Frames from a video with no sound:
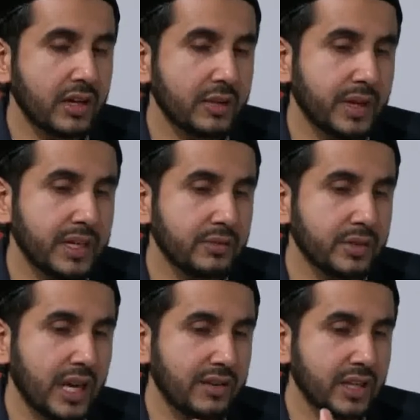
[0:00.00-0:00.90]
God Almighty,
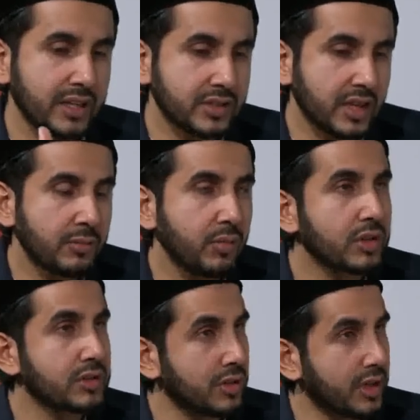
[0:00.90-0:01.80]
we have that same
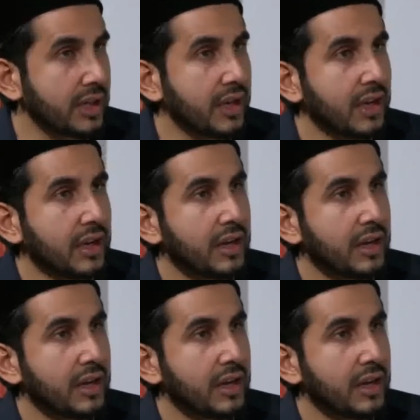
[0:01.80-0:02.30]
book today